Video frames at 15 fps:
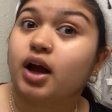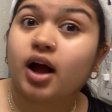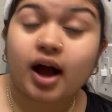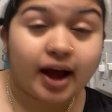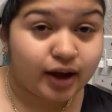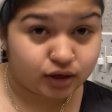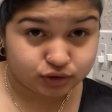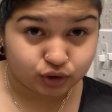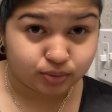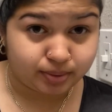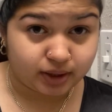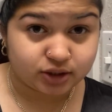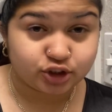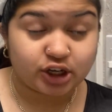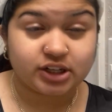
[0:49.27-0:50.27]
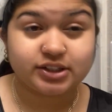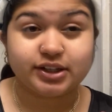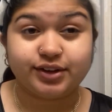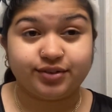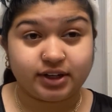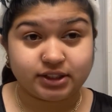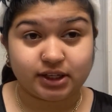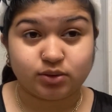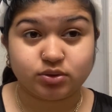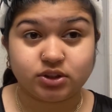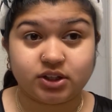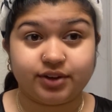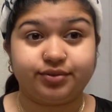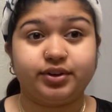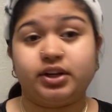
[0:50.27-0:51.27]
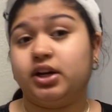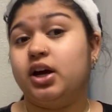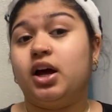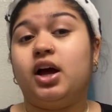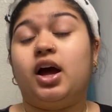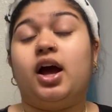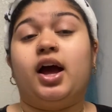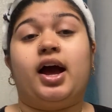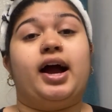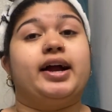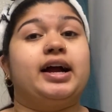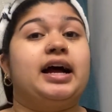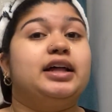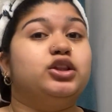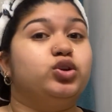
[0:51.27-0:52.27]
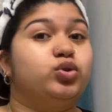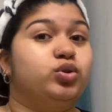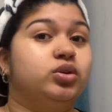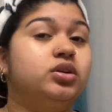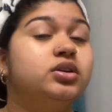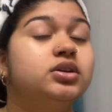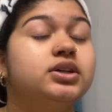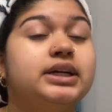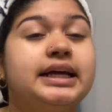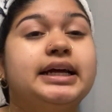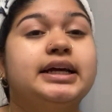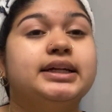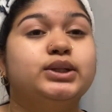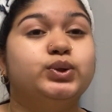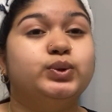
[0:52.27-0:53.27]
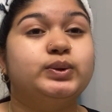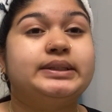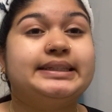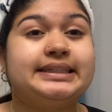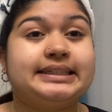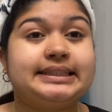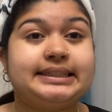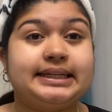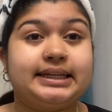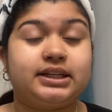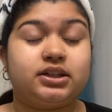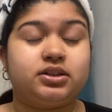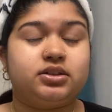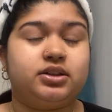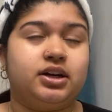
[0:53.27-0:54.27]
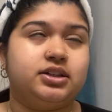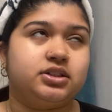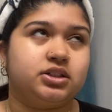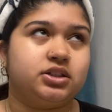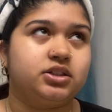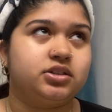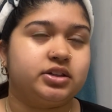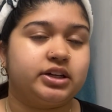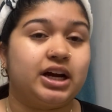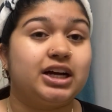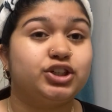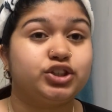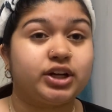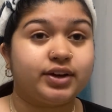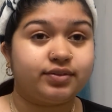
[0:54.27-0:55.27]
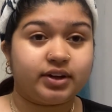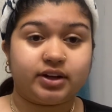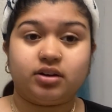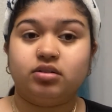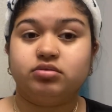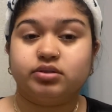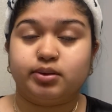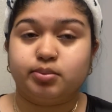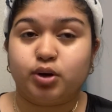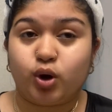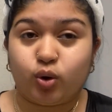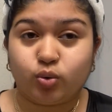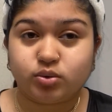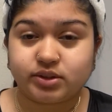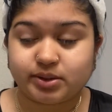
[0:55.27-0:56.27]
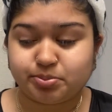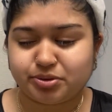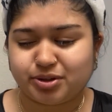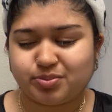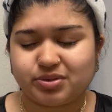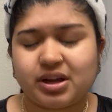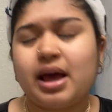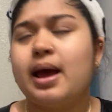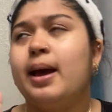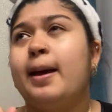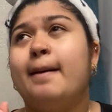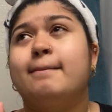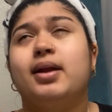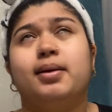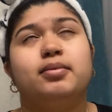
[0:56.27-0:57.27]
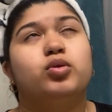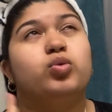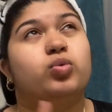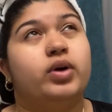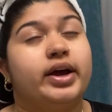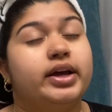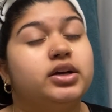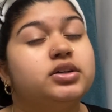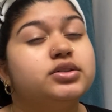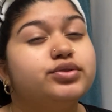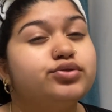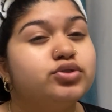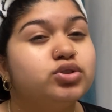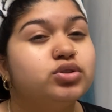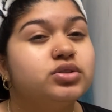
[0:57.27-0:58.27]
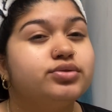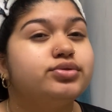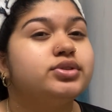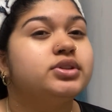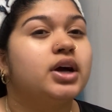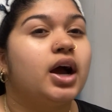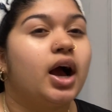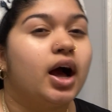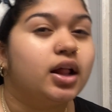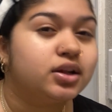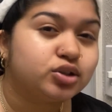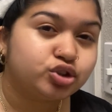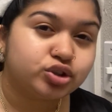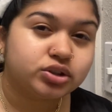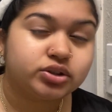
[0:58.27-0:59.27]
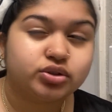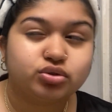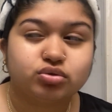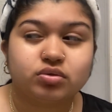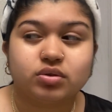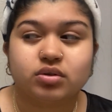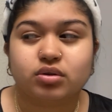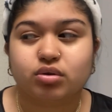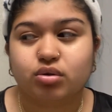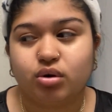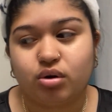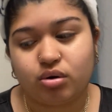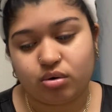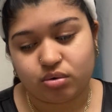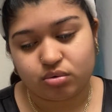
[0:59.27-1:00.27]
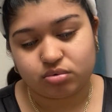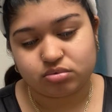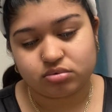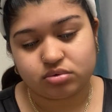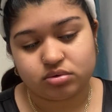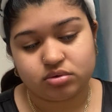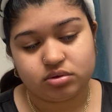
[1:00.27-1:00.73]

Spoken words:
I also apologize if I sound stuffy. I got a little sick. Not sick. I just have like some cold symptoms, but I'm quite confused if it's allergies or cold.